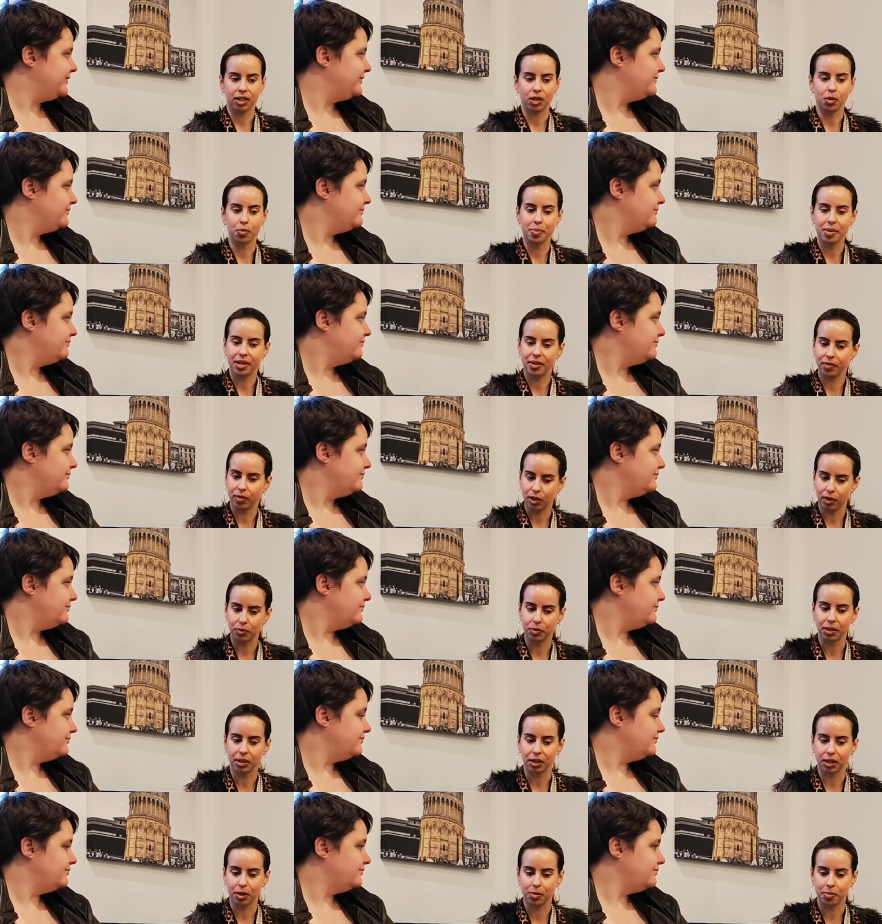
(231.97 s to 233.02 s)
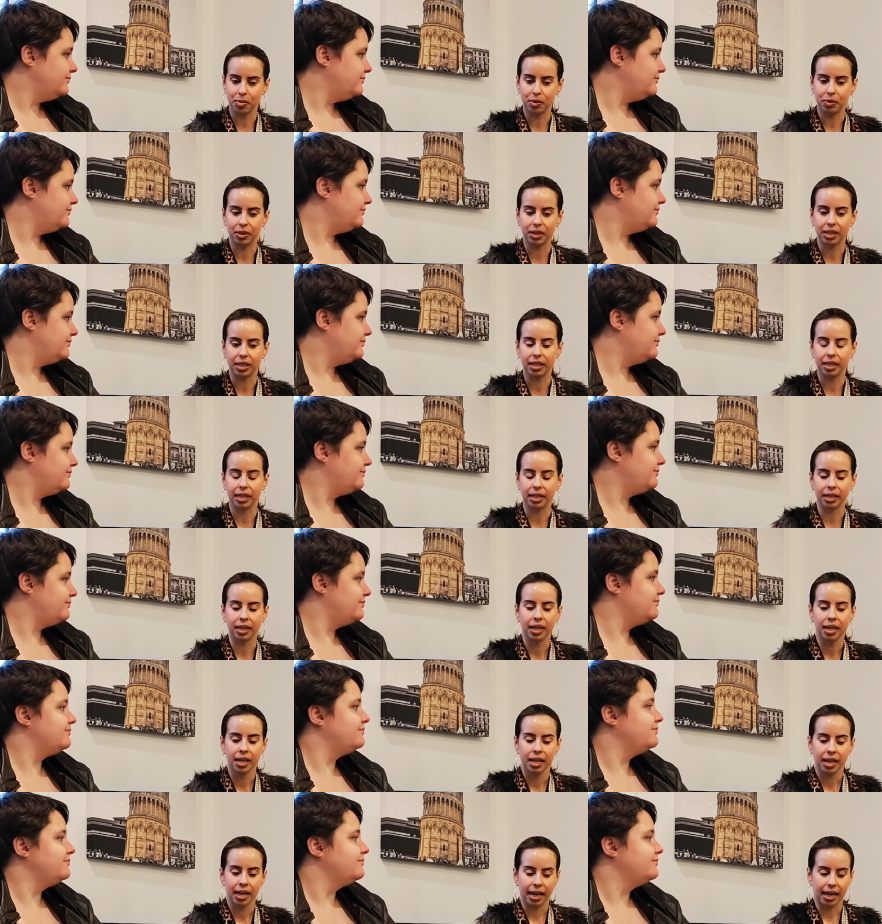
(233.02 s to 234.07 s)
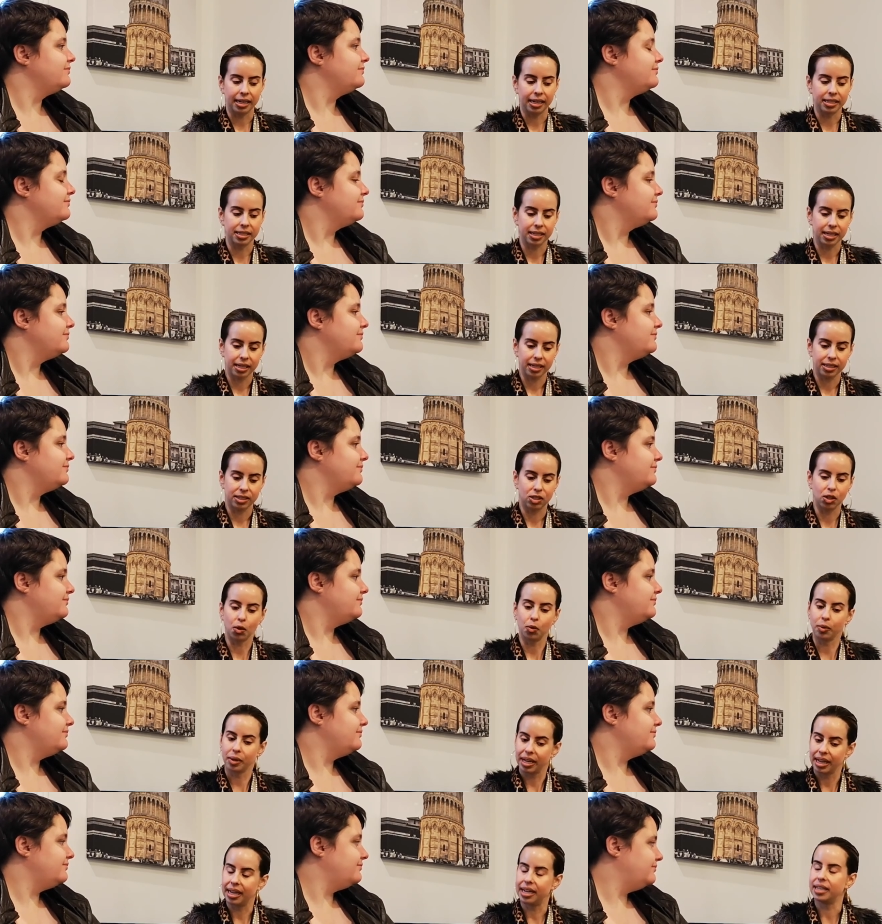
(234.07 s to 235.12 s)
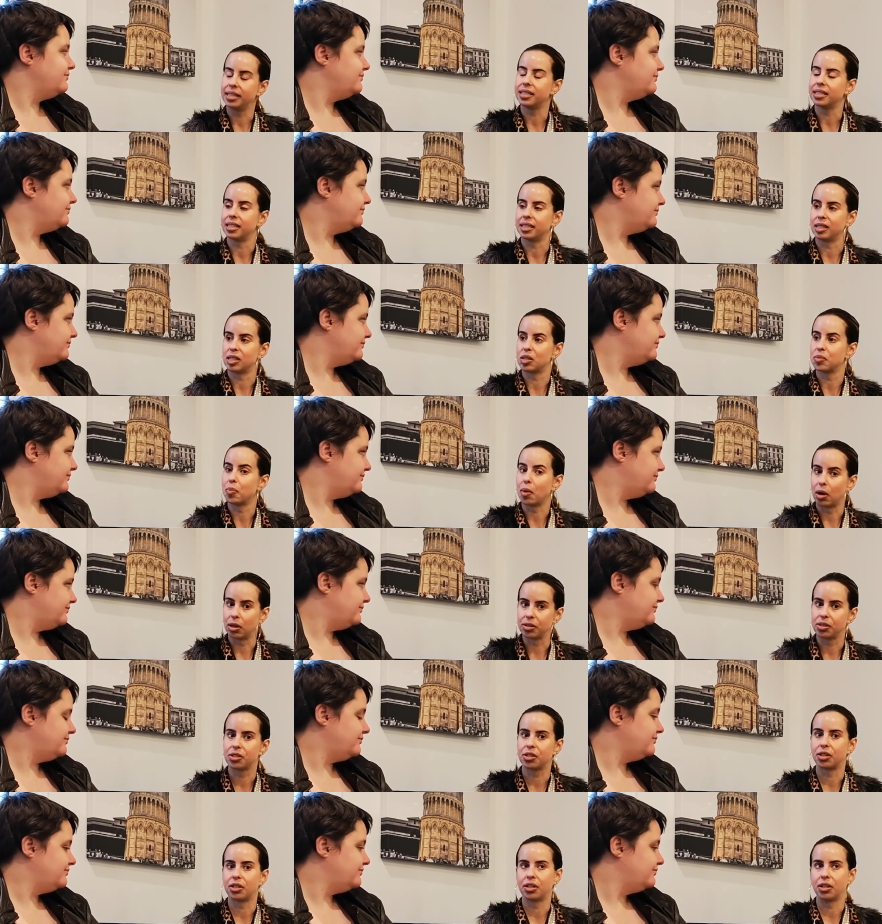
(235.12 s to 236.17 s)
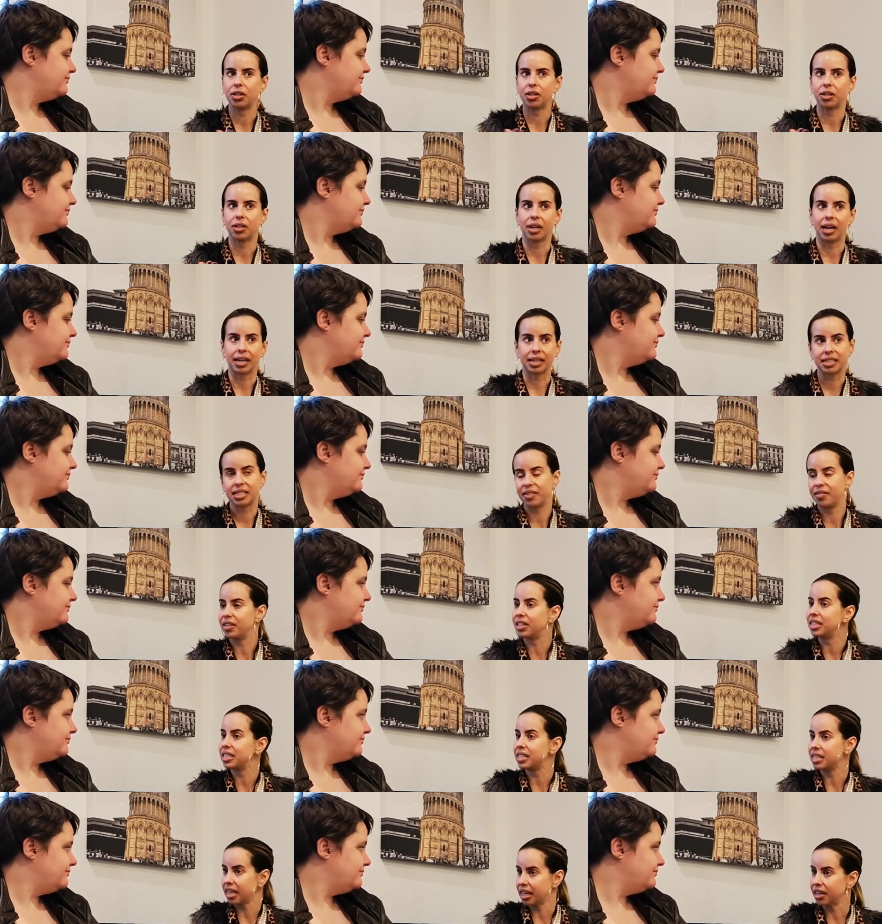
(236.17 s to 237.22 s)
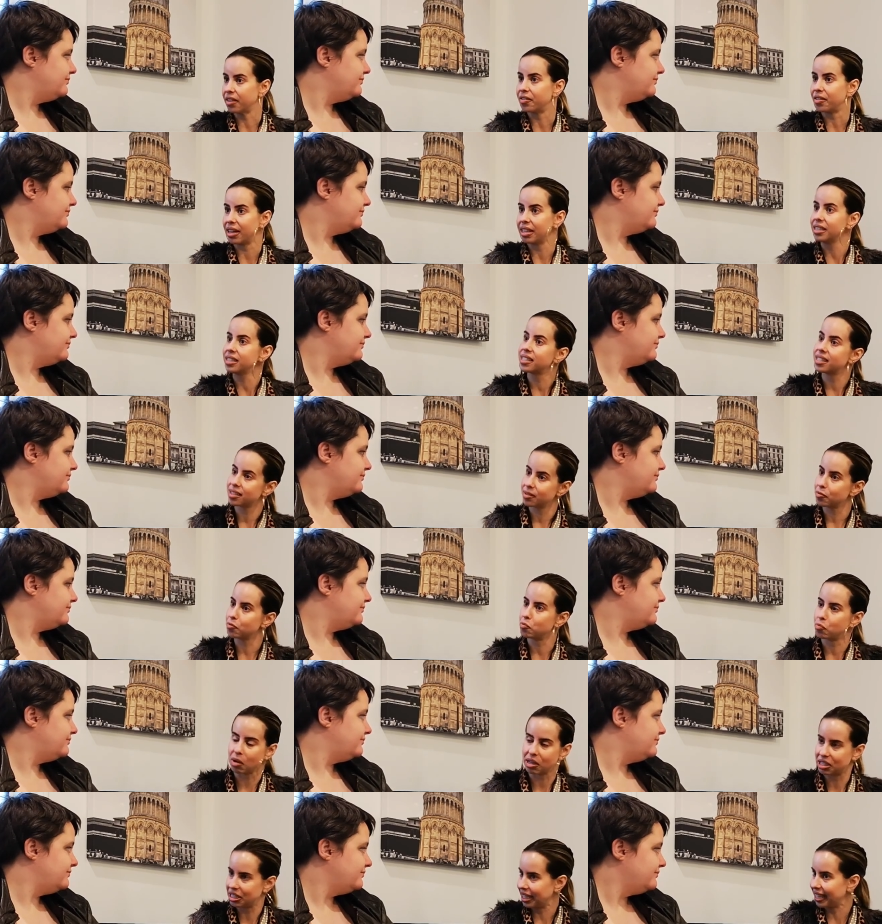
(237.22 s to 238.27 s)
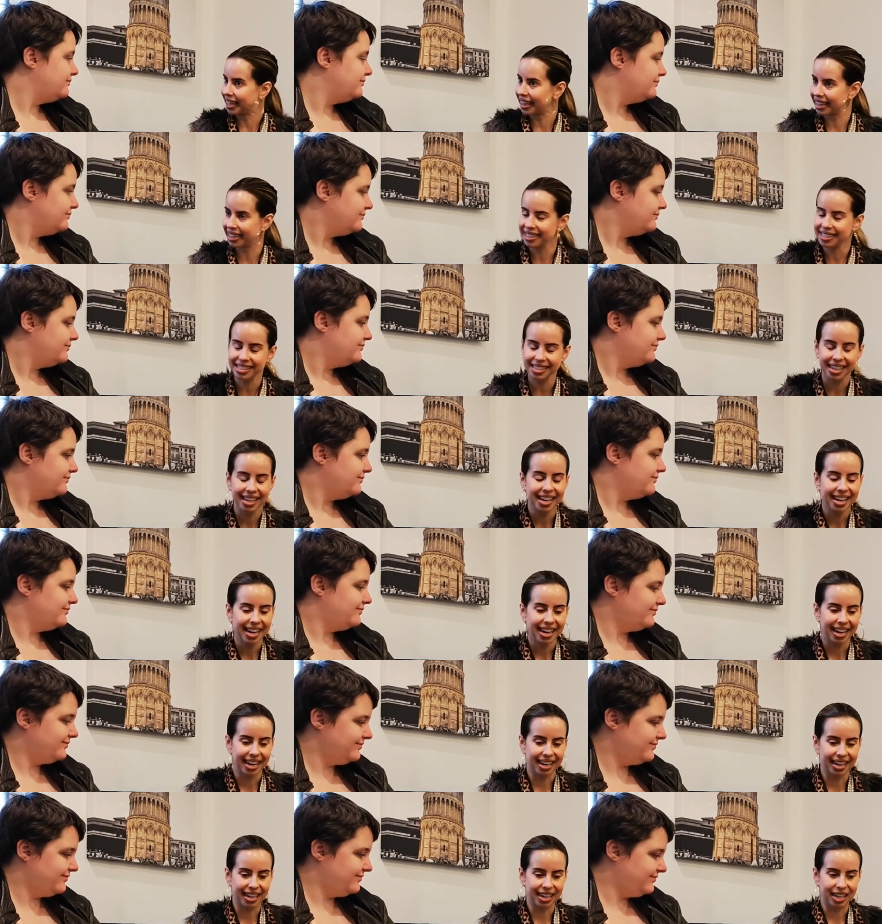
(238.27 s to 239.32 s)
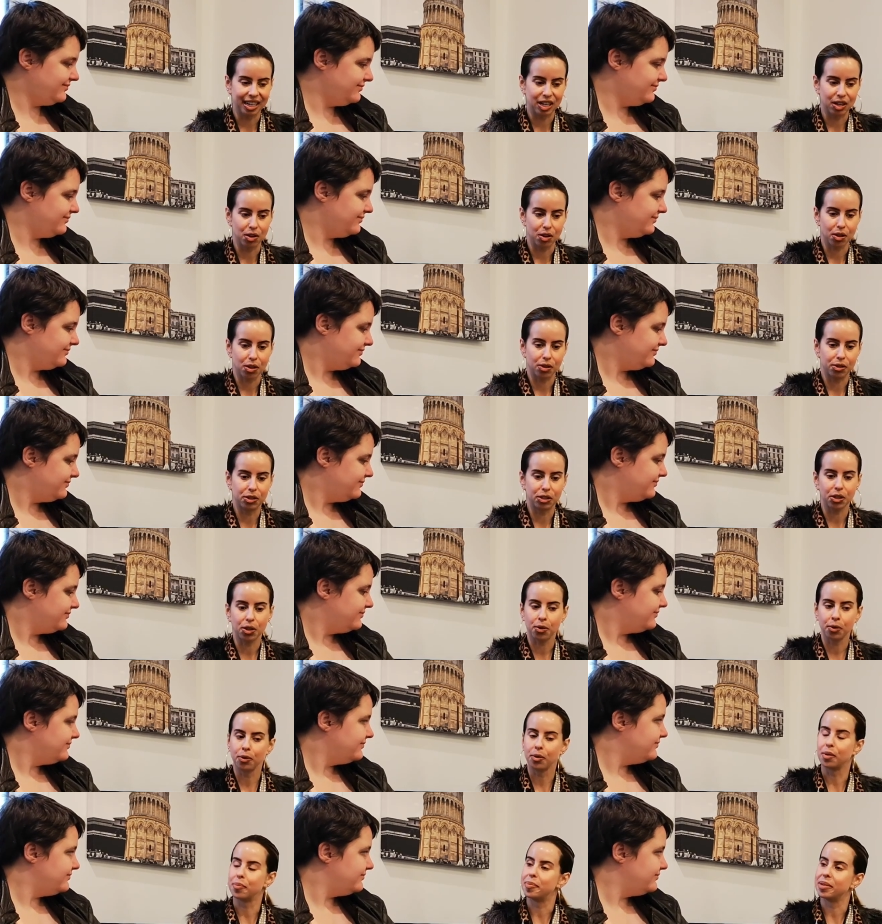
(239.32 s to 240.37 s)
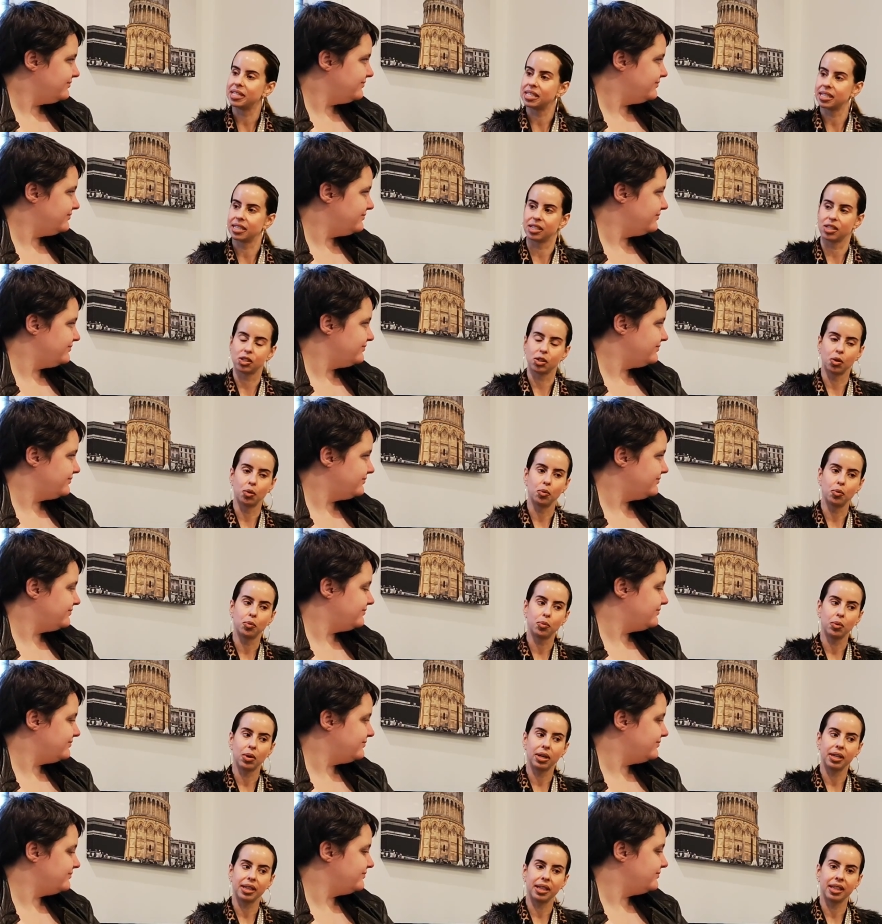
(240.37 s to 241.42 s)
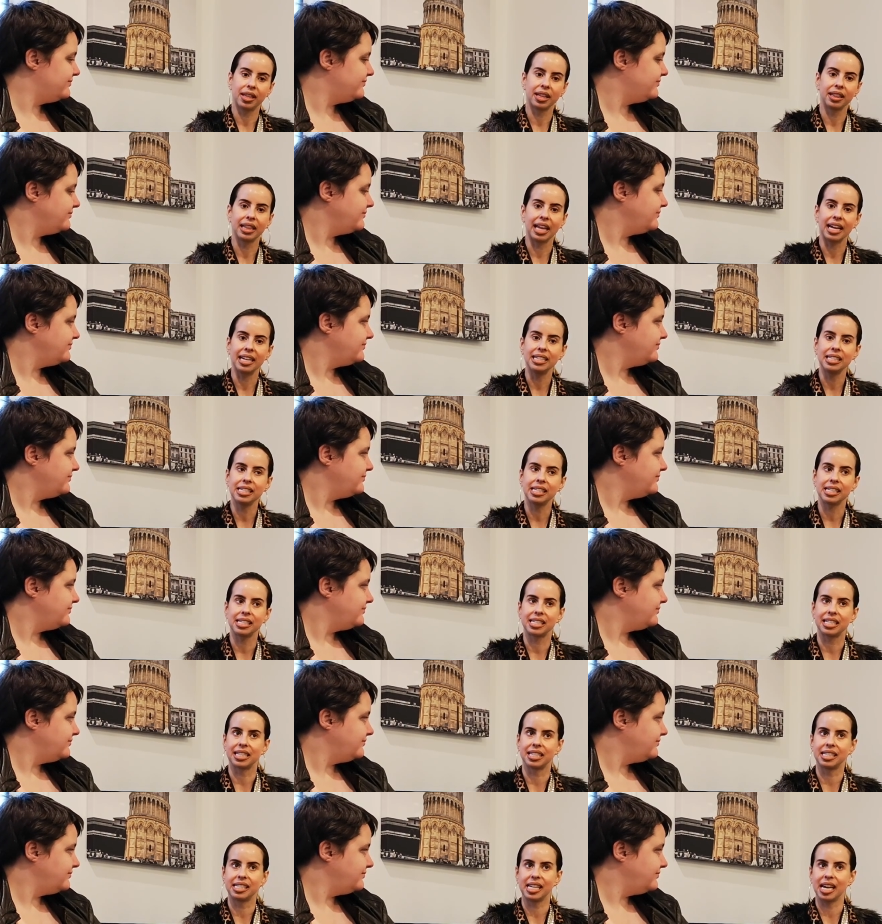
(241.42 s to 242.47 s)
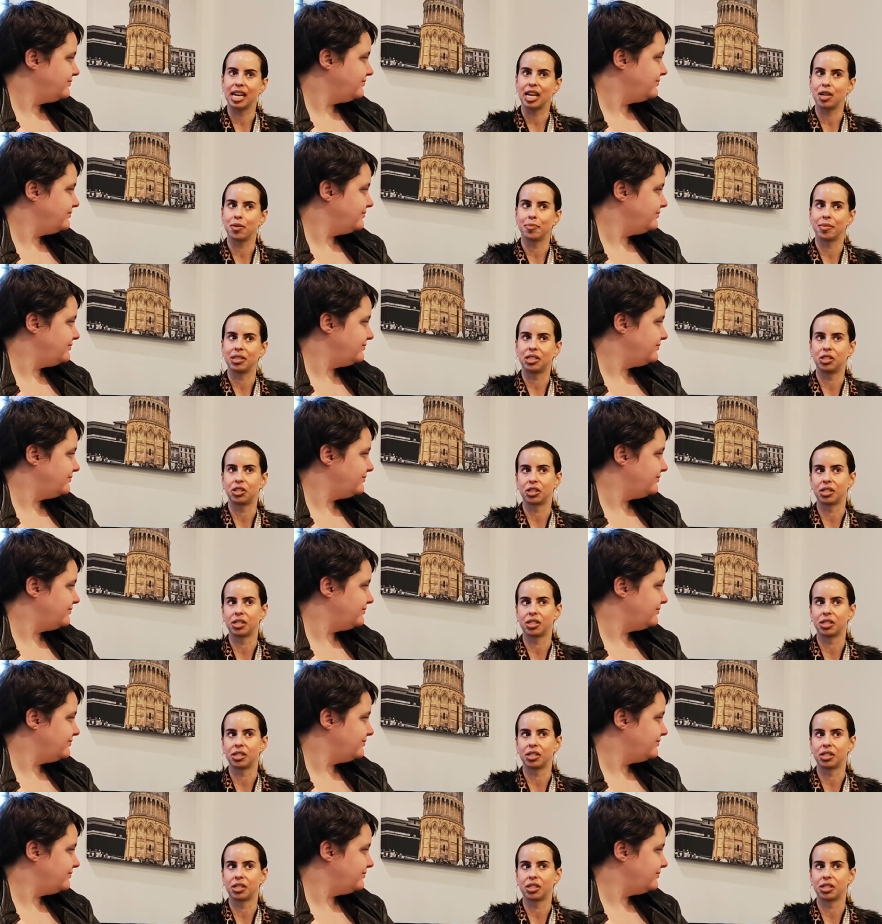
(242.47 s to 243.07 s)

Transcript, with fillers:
Speaker 1: you know, be involved with the community and, and donate and sponsor activities and events, much like this, uh, through the business. So the lens is the same, it's